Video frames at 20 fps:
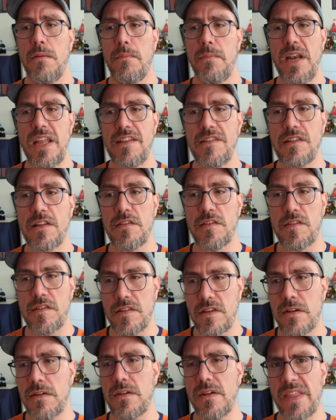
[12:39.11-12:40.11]
please
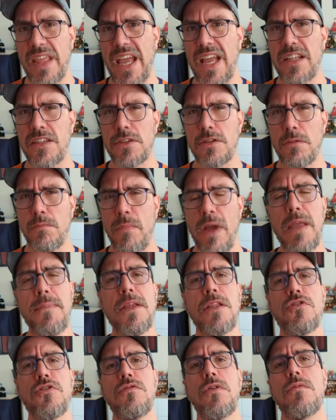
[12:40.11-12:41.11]
consider that.
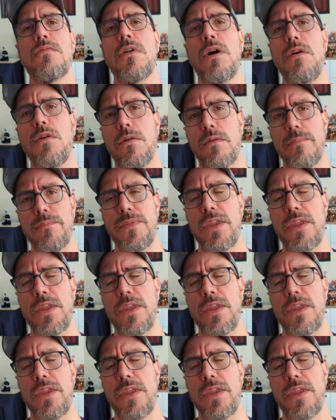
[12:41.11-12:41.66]
Maybe do a roll.